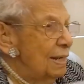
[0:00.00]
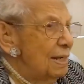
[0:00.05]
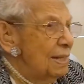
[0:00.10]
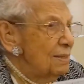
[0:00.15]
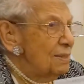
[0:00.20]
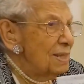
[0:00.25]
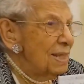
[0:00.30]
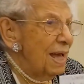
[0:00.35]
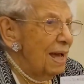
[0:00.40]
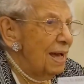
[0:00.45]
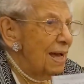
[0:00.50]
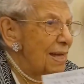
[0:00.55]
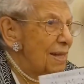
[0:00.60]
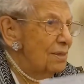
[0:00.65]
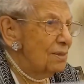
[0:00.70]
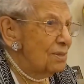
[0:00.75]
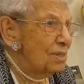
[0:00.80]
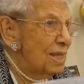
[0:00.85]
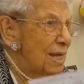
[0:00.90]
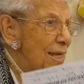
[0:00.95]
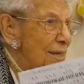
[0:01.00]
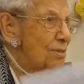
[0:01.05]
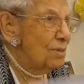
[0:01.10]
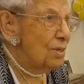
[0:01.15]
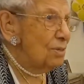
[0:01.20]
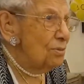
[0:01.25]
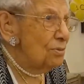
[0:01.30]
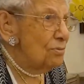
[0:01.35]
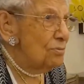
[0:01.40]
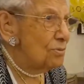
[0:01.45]
as high as I
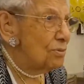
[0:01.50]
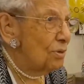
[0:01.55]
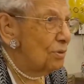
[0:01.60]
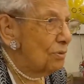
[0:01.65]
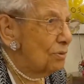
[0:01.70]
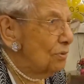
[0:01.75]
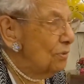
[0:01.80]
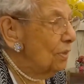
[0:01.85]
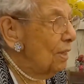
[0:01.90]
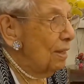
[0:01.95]
used to.